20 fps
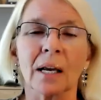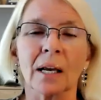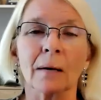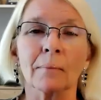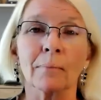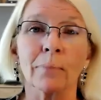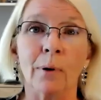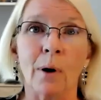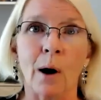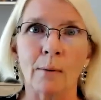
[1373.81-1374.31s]

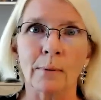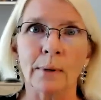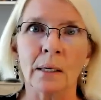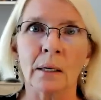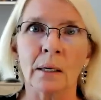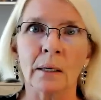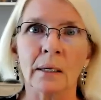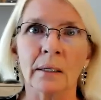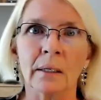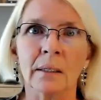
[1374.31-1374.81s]
like probably
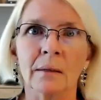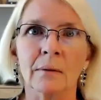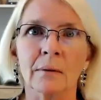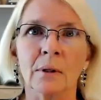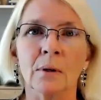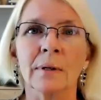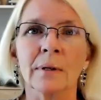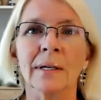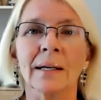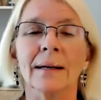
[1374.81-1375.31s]
gonna
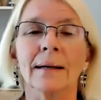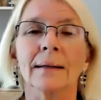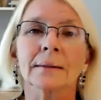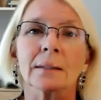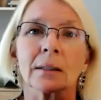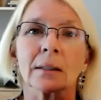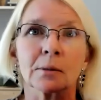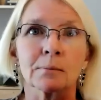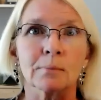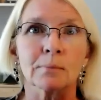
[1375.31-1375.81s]
do
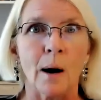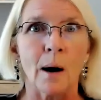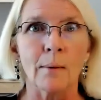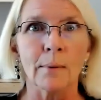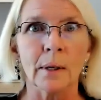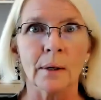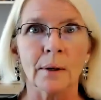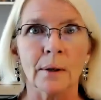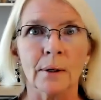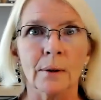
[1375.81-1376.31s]
this, or he's
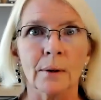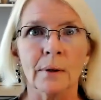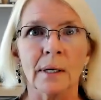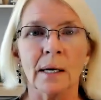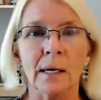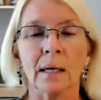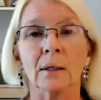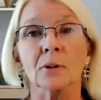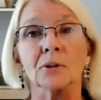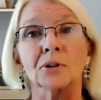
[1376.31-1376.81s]
probably gonna do that,